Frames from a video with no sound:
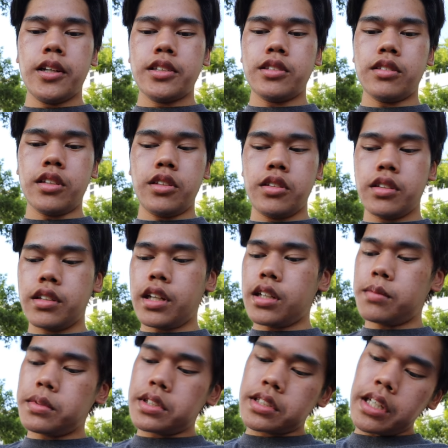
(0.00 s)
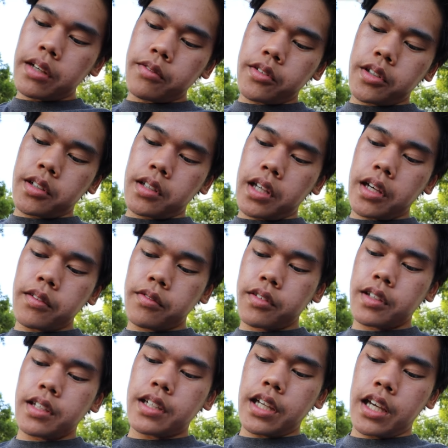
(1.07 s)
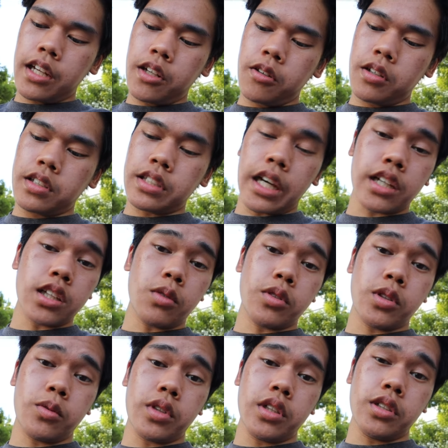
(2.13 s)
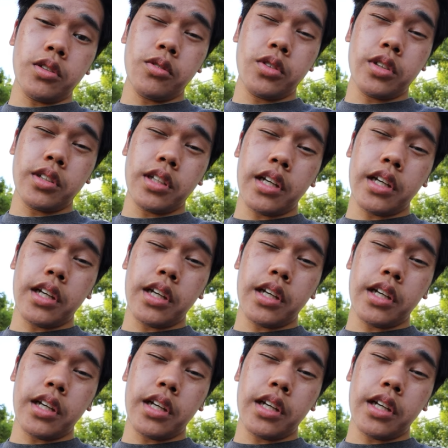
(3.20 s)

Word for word: So then you can kind of be set for your life and know exactly what you want to do in your